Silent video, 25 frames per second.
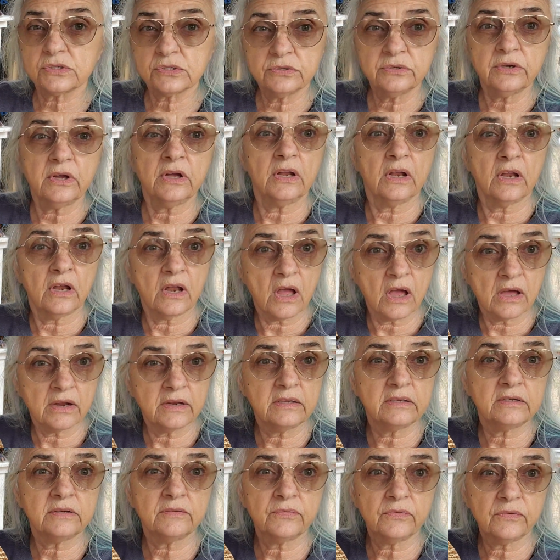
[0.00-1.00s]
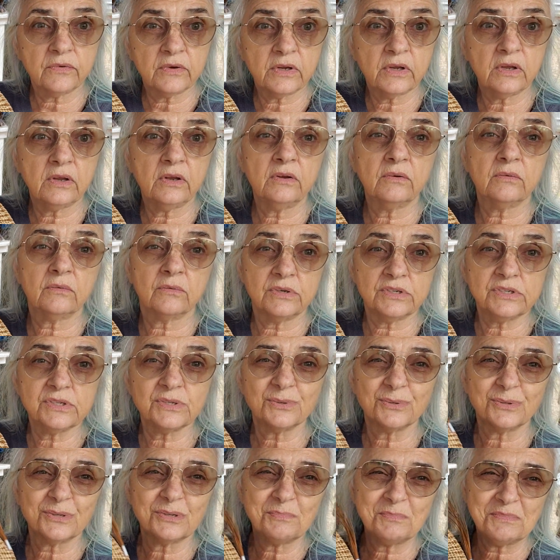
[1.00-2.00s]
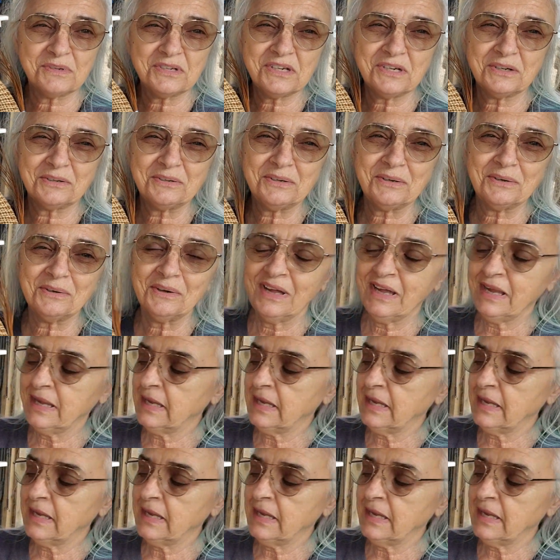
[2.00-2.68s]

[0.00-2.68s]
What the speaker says: look at a lot of different resource material.